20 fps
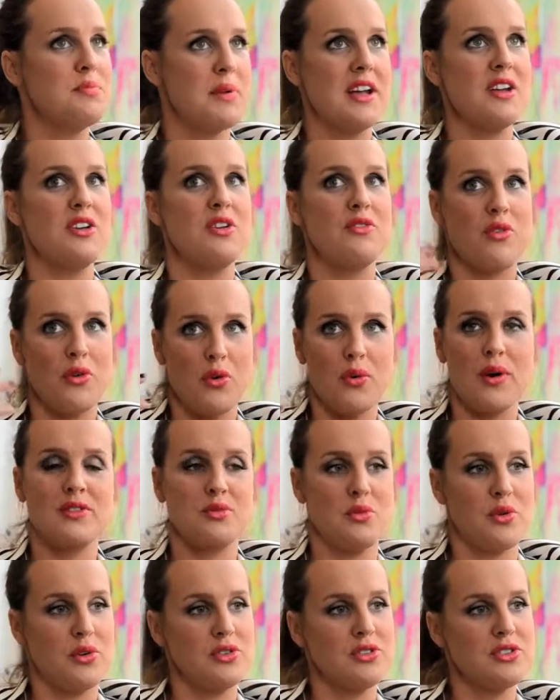been you've
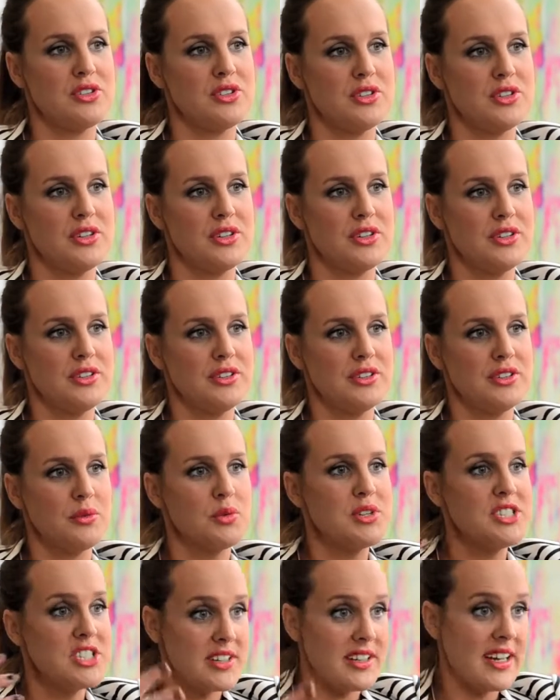always wanted to...
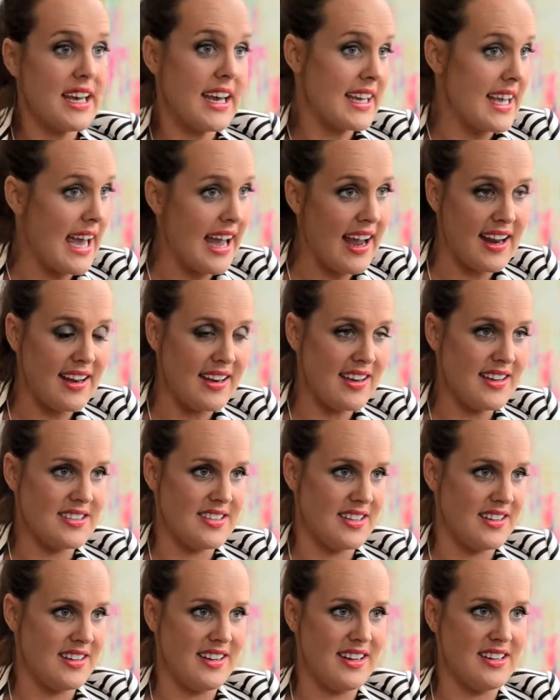Which, again,
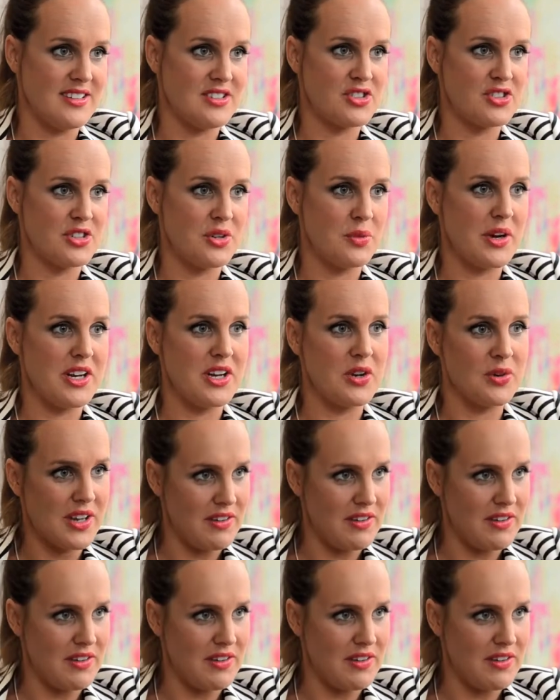is in an industry where you're